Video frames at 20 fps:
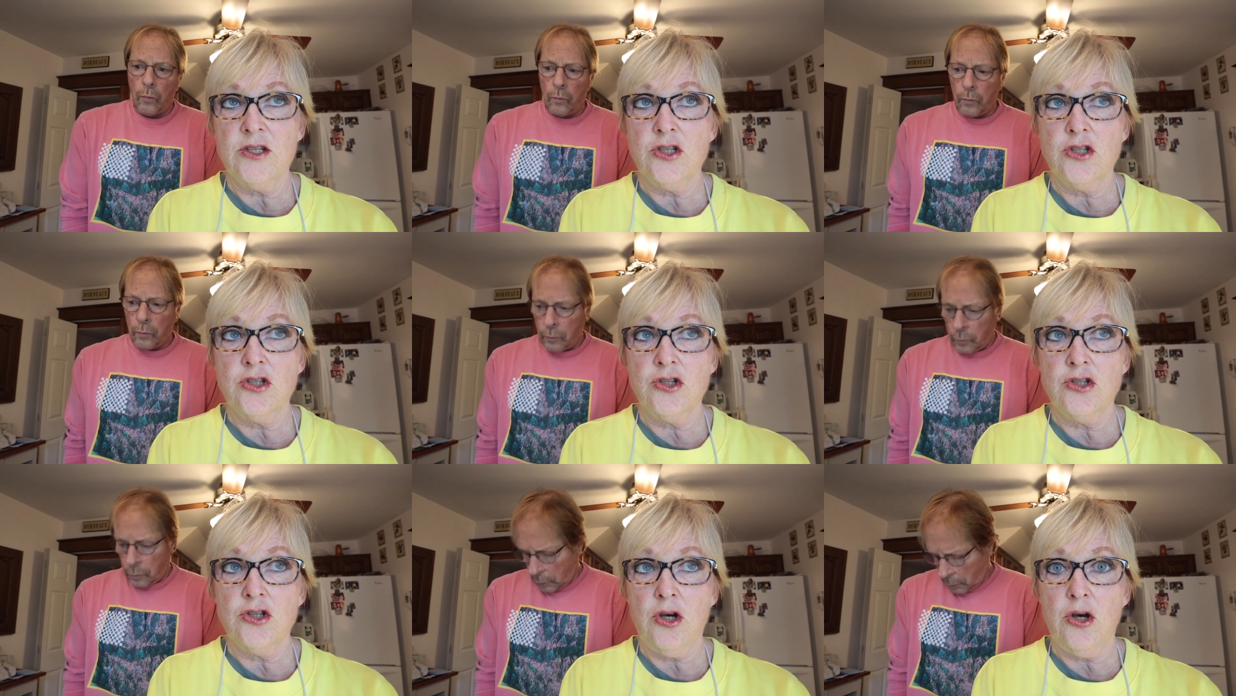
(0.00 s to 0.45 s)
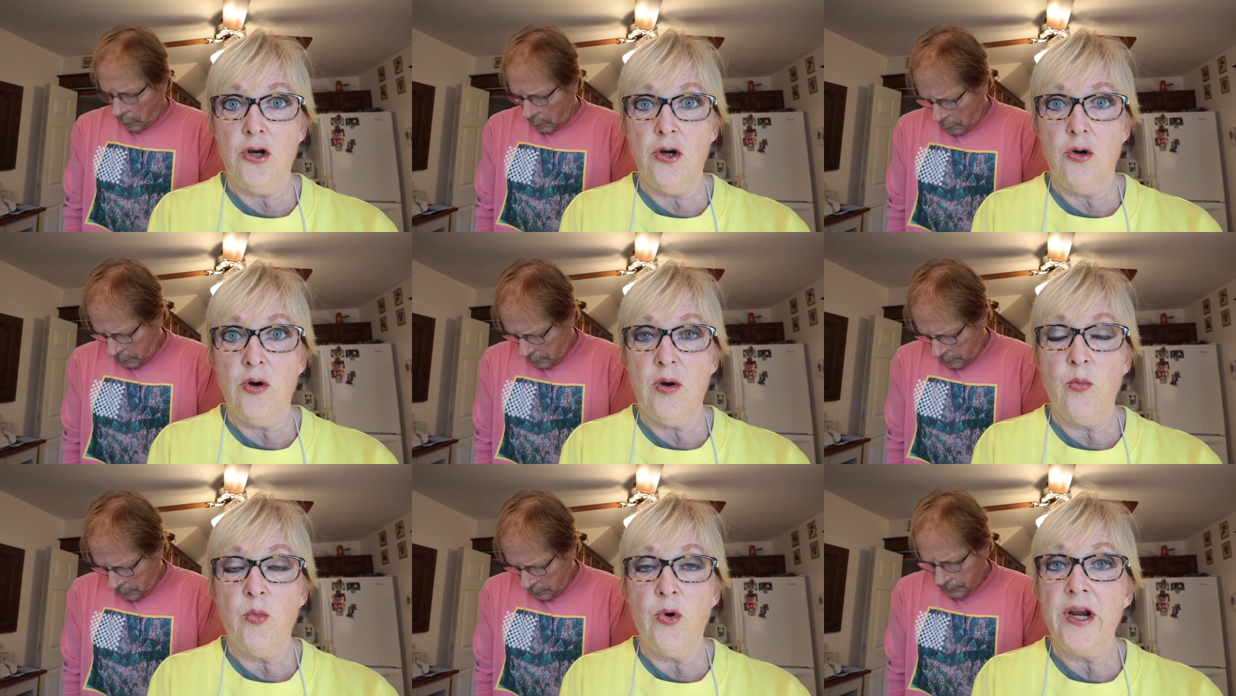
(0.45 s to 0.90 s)

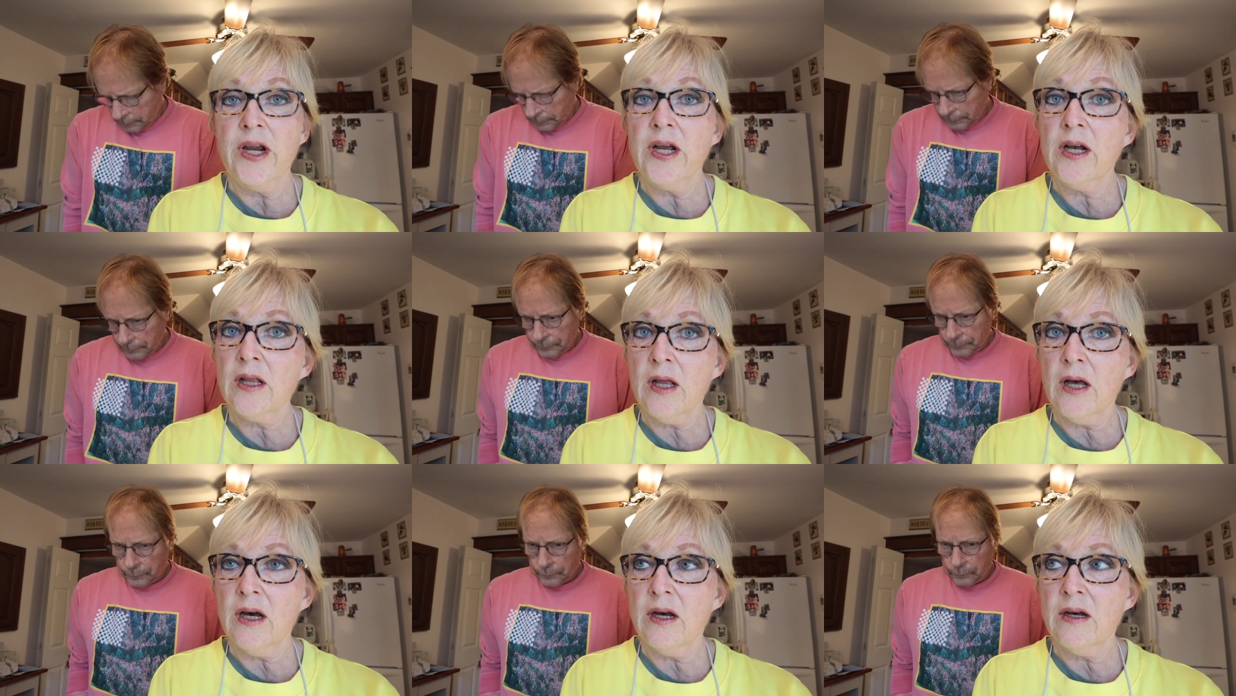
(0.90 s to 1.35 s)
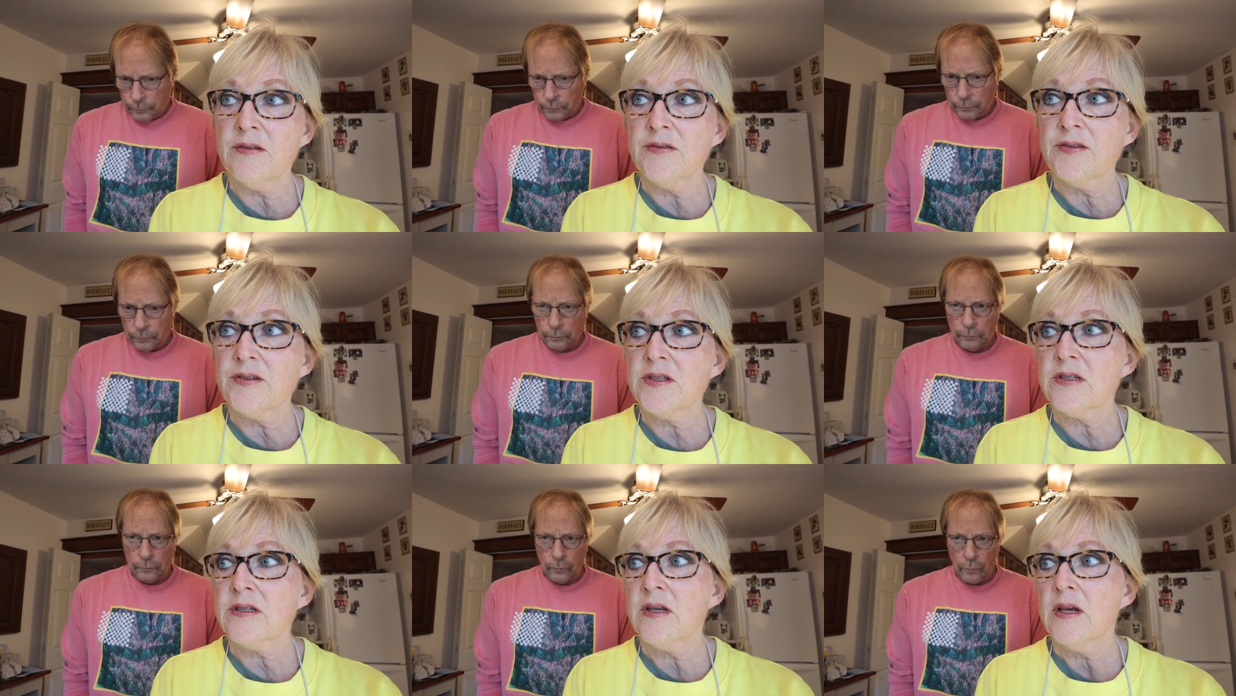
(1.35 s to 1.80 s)
Speaker 1: So I'm wearing
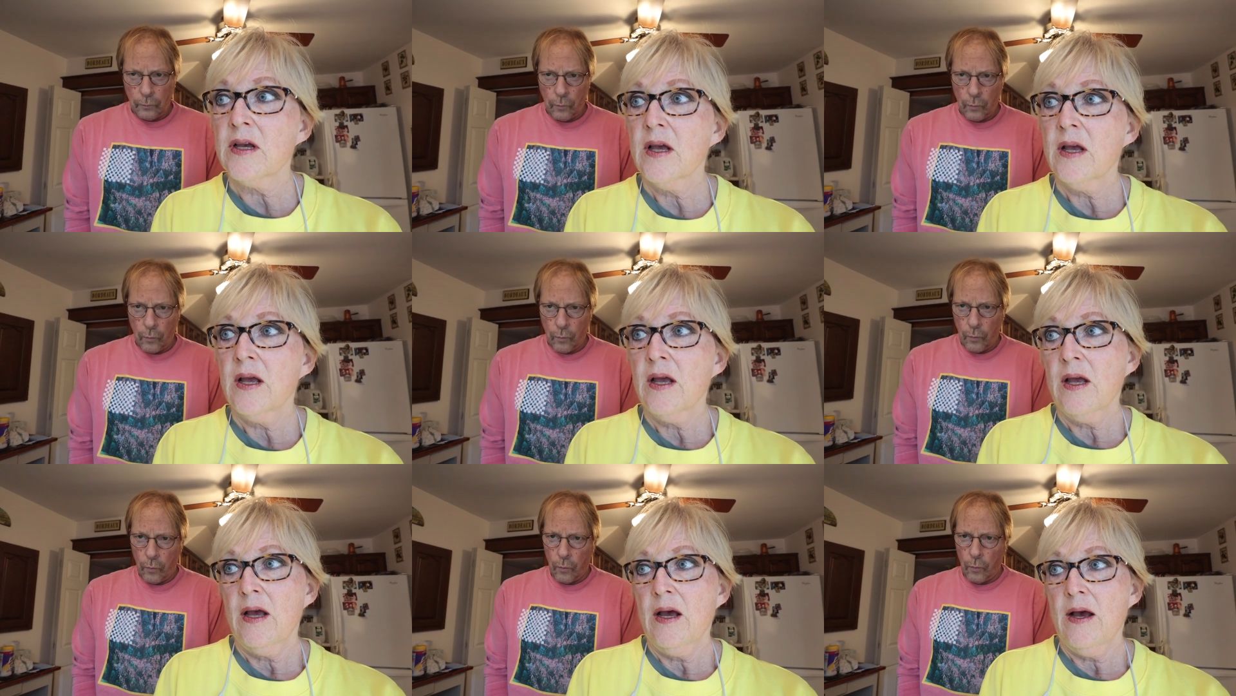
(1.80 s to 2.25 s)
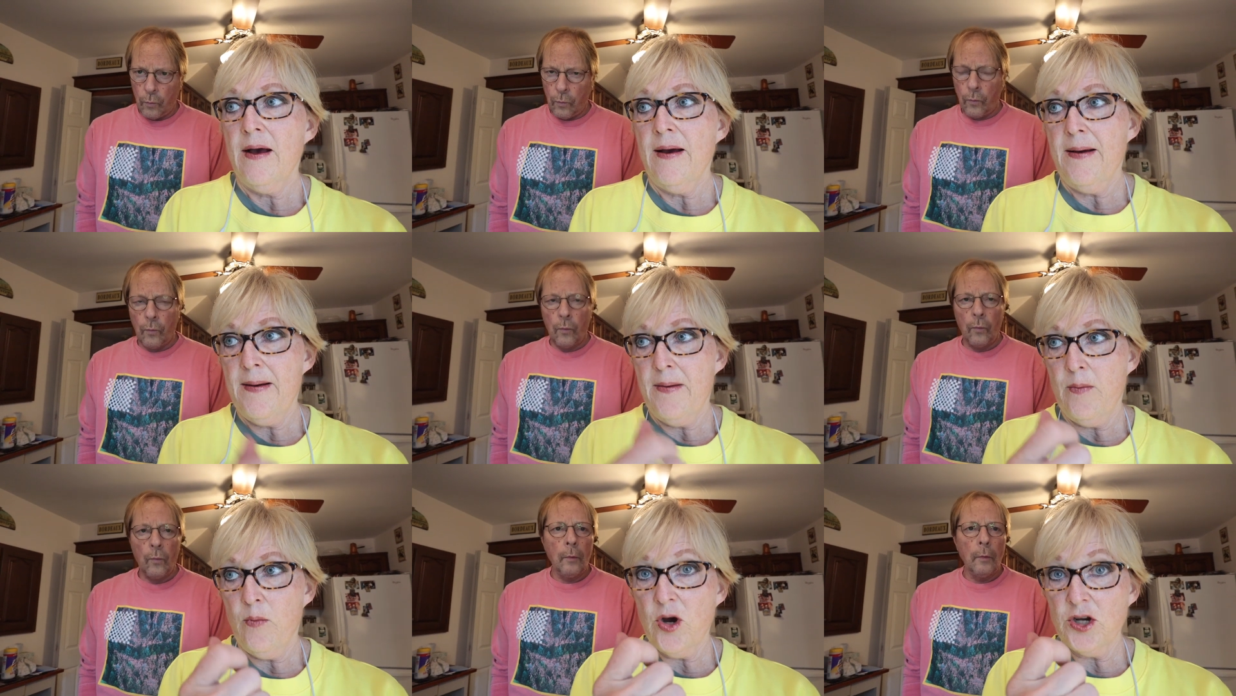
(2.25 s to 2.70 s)
gloves,
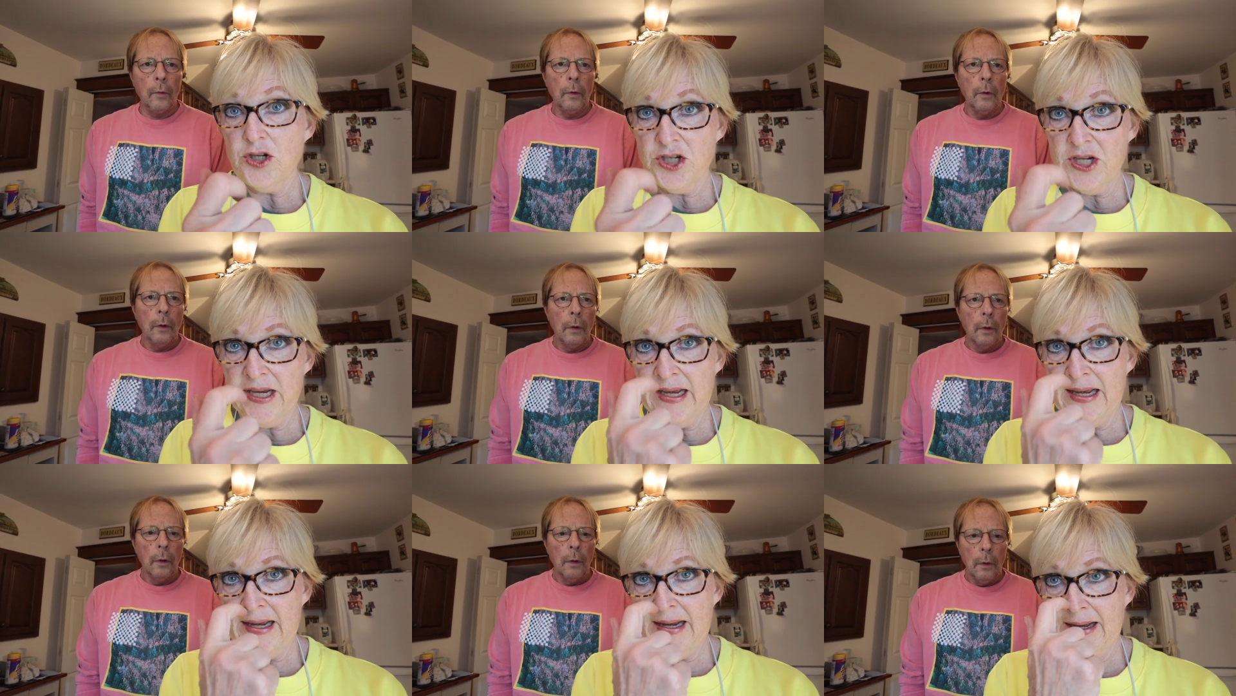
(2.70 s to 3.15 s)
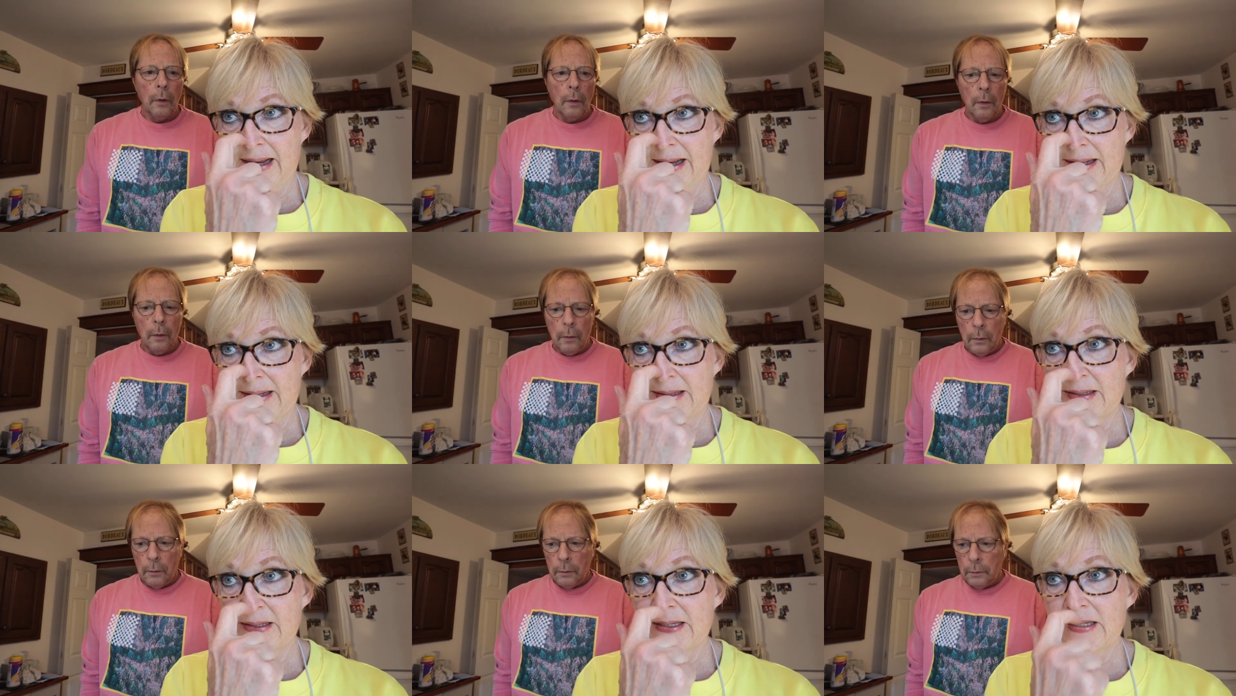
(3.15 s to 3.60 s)
um, washing
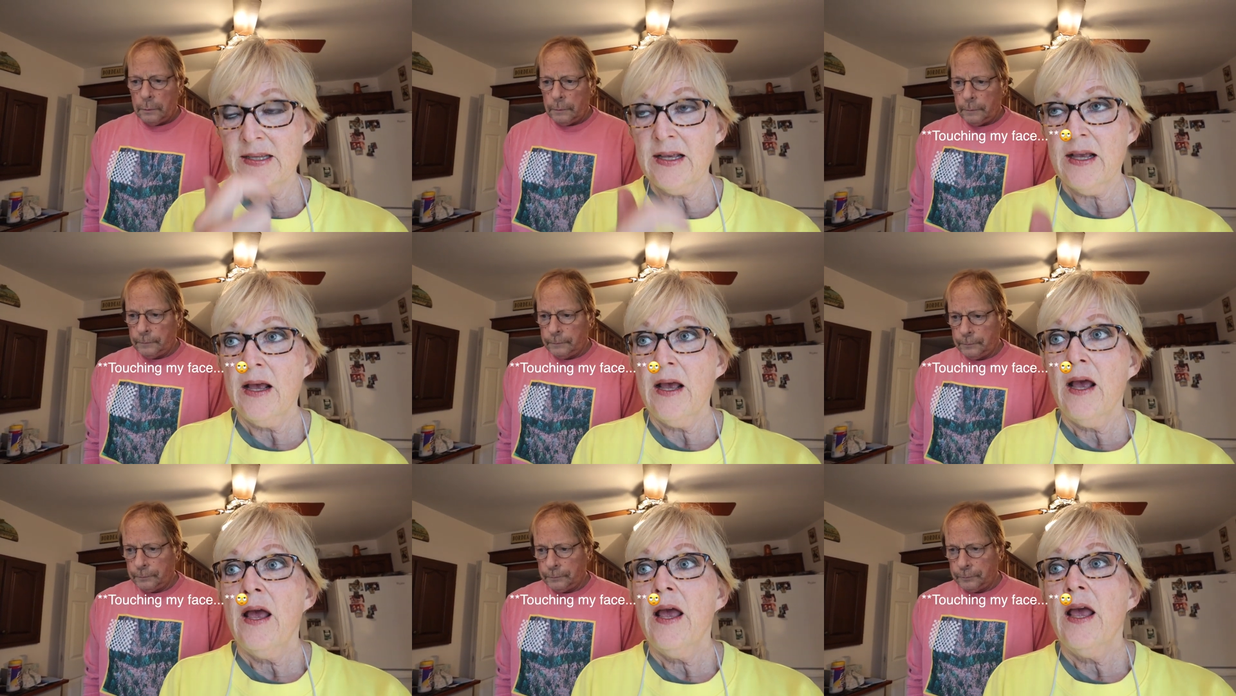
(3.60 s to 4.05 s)
hands.